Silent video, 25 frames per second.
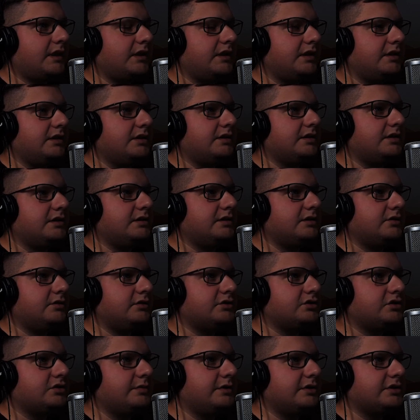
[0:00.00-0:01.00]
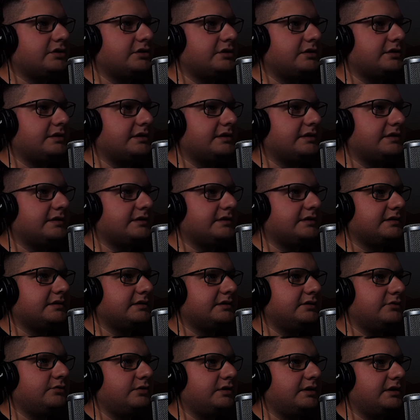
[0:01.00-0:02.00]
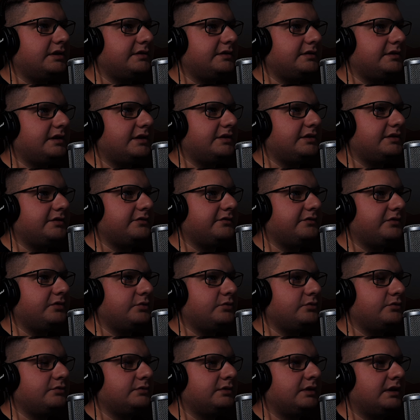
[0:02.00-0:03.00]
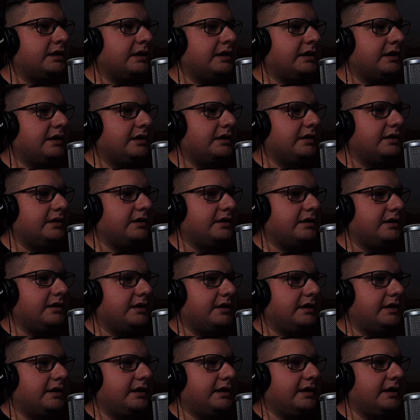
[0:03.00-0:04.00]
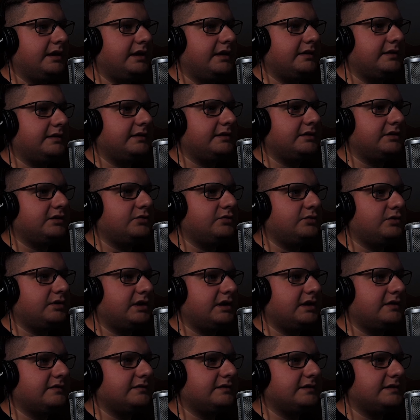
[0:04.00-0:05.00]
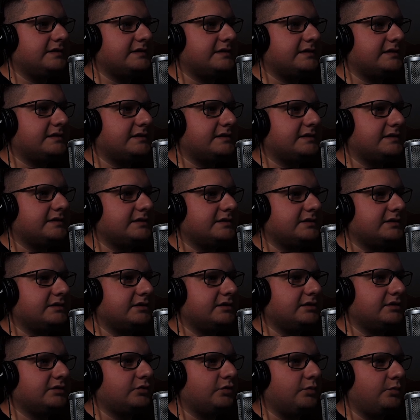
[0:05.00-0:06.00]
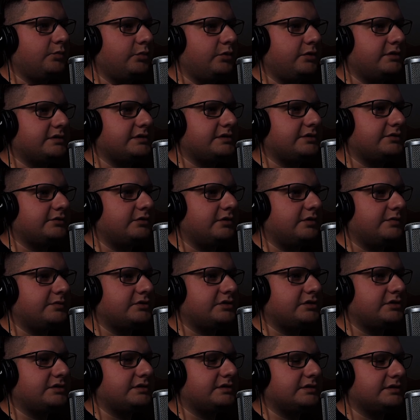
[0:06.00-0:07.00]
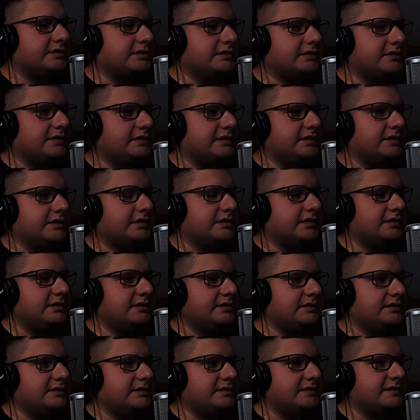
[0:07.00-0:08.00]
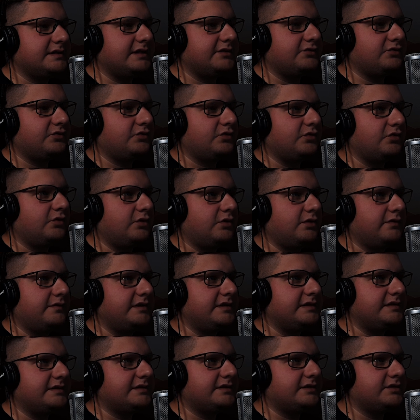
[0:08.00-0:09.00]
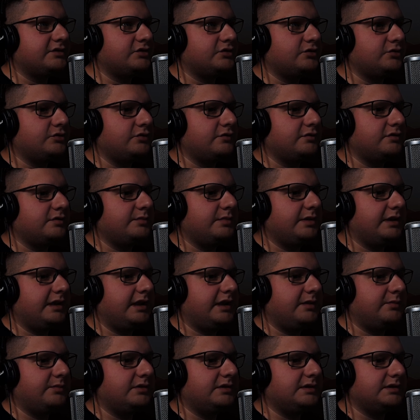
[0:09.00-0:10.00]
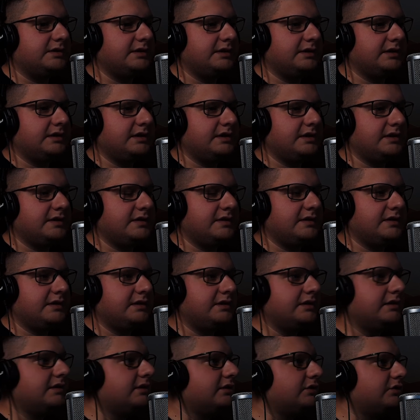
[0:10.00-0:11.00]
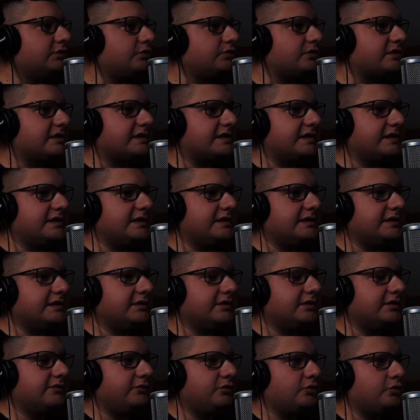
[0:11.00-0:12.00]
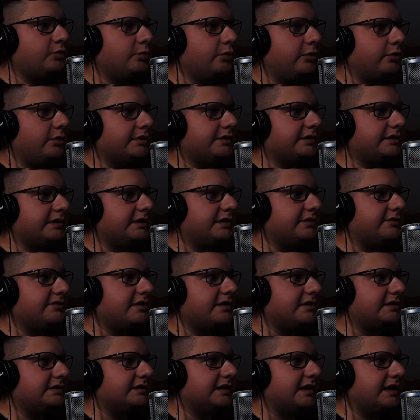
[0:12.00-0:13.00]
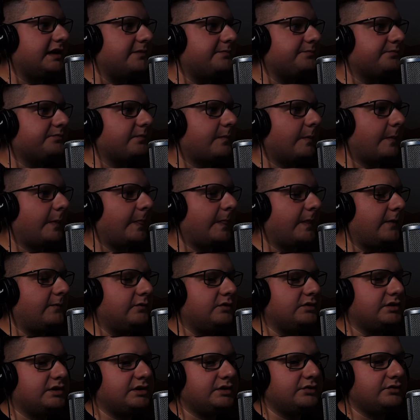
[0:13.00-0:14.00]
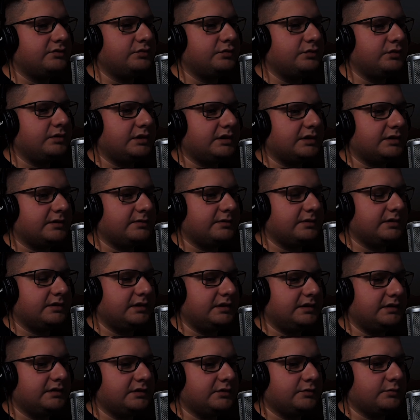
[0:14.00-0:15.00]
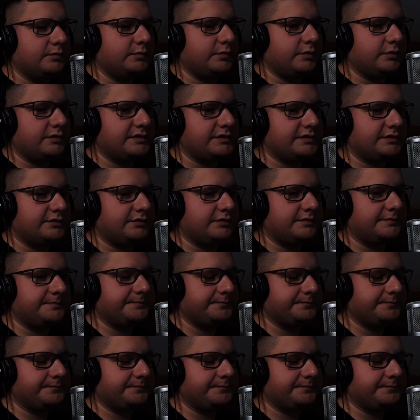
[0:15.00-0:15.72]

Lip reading: Also make sure that you are in rendered view and that you have this compositor option set on always. So you will be able to see in viewport in real time what are you doing in the compositor.